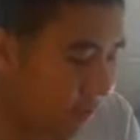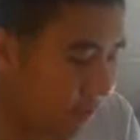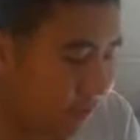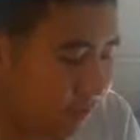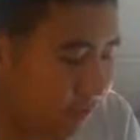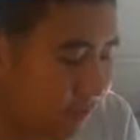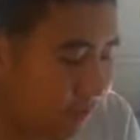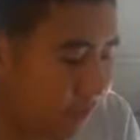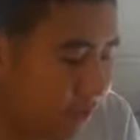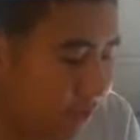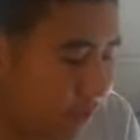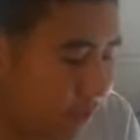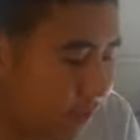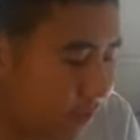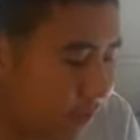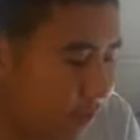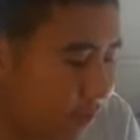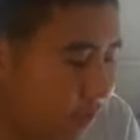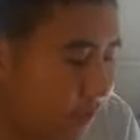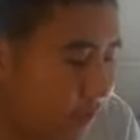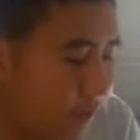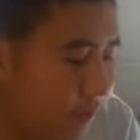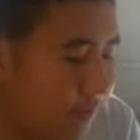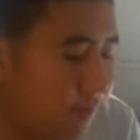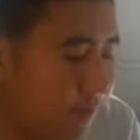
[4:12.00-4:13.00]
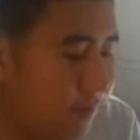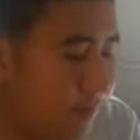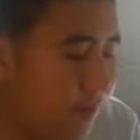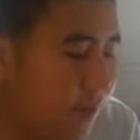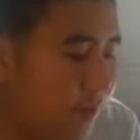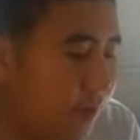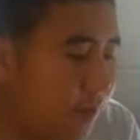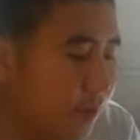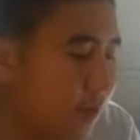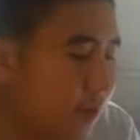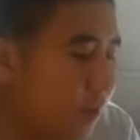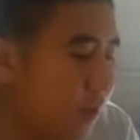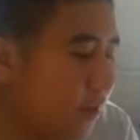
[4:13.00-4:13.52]
what shade of it
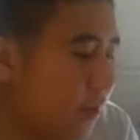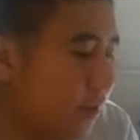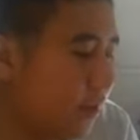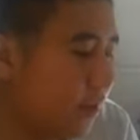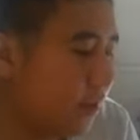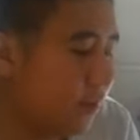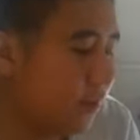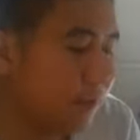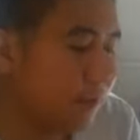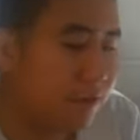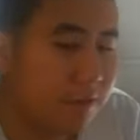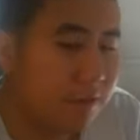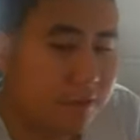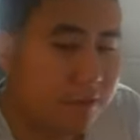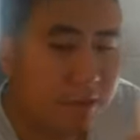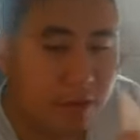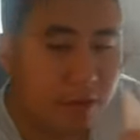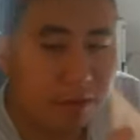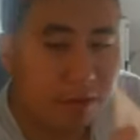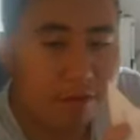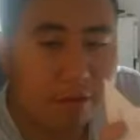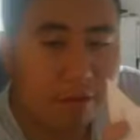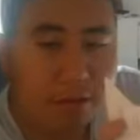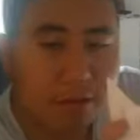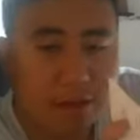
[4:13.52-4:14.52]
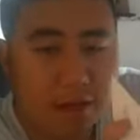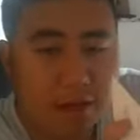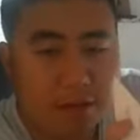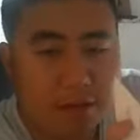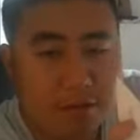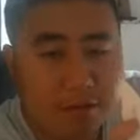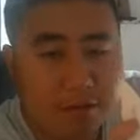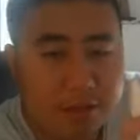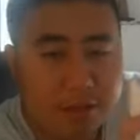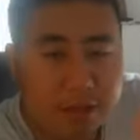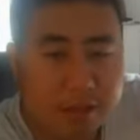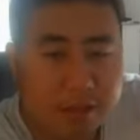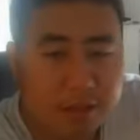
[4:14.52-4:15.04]
was. There you
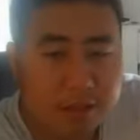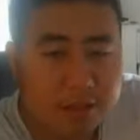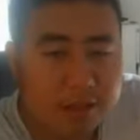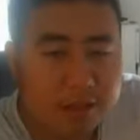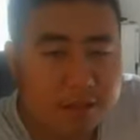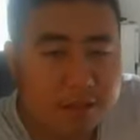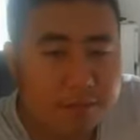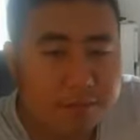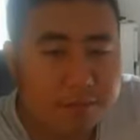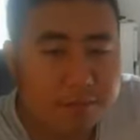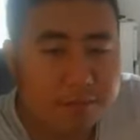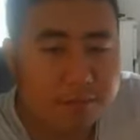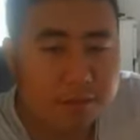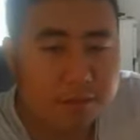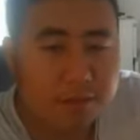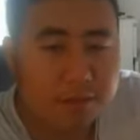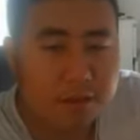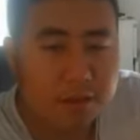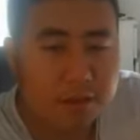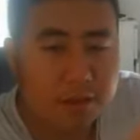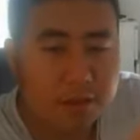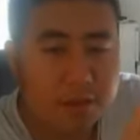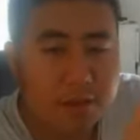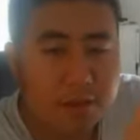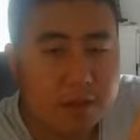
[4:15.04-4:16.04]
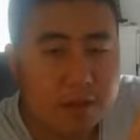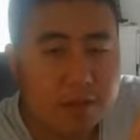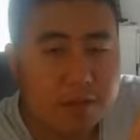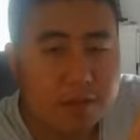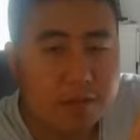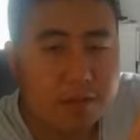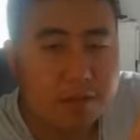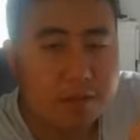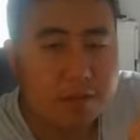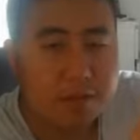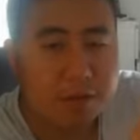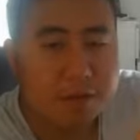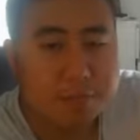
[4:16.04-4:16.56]
go, there's the herring gull next,
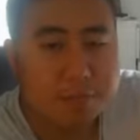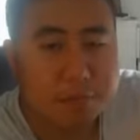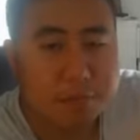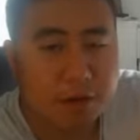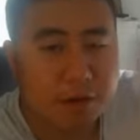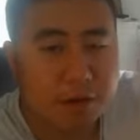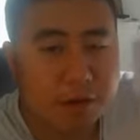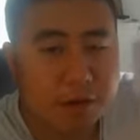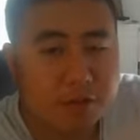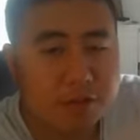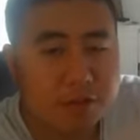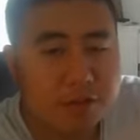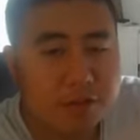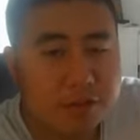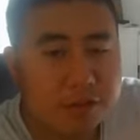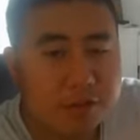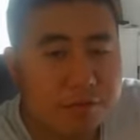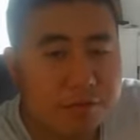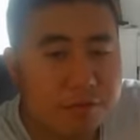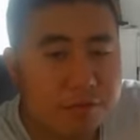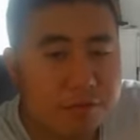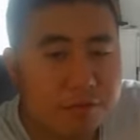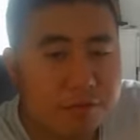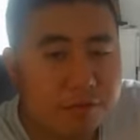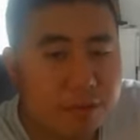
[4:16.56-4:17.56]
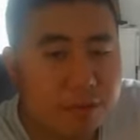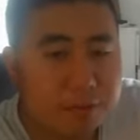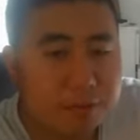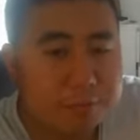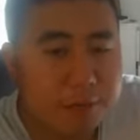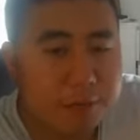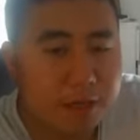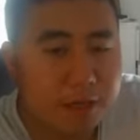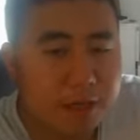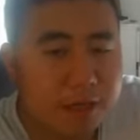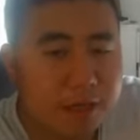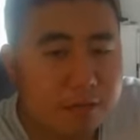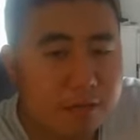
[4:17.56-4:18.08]
with its
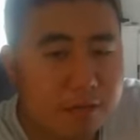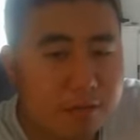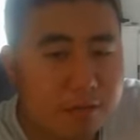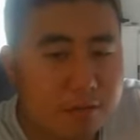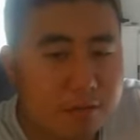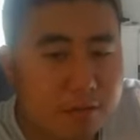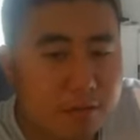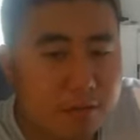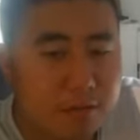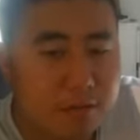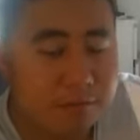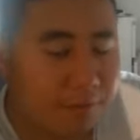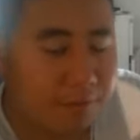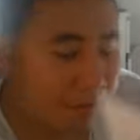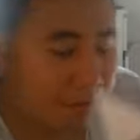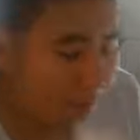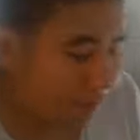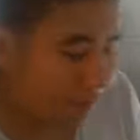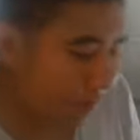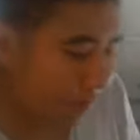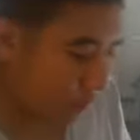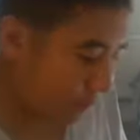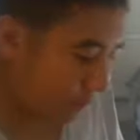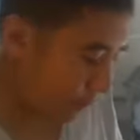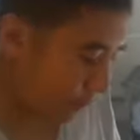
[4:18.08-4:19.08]
pale silvery grey back.